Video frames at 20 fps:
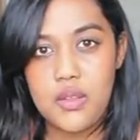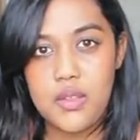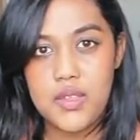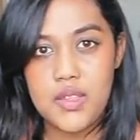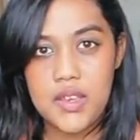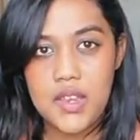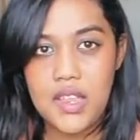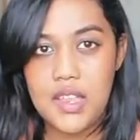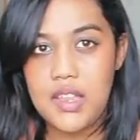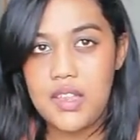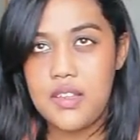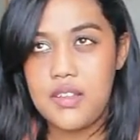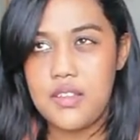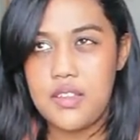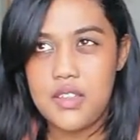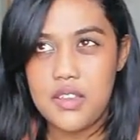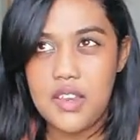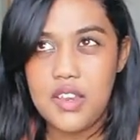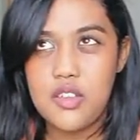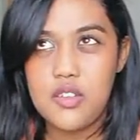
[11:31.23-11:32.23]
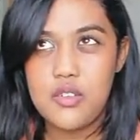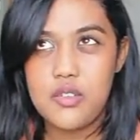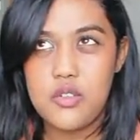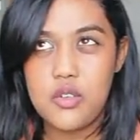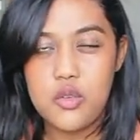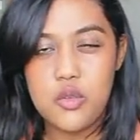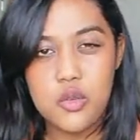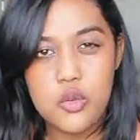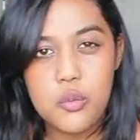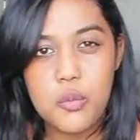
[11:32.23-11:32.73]

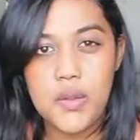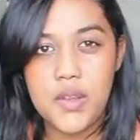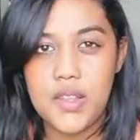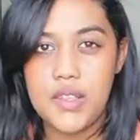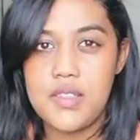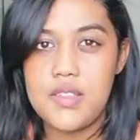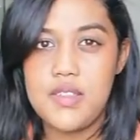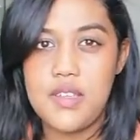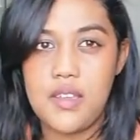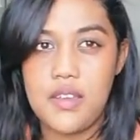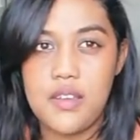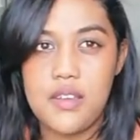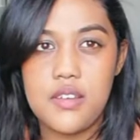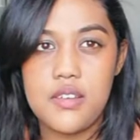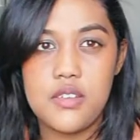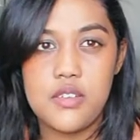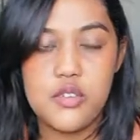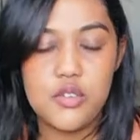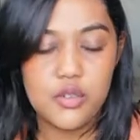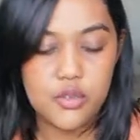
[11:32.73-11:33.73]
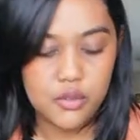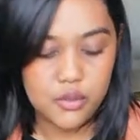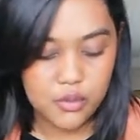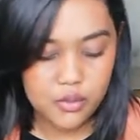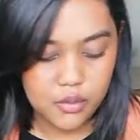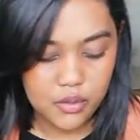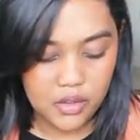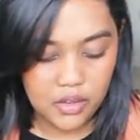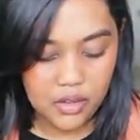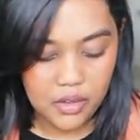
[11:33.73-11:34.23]
2 minutes here,
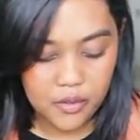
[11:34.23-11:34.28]
to